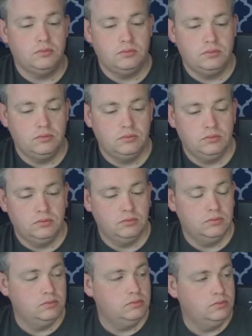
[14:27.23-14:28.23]

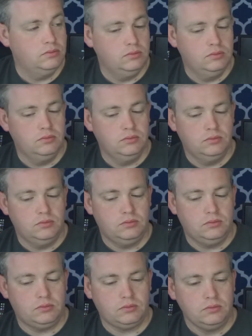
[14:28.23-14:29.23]

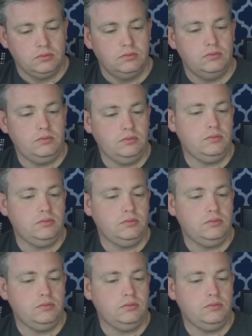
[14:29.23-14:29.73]
This person isn't speaking.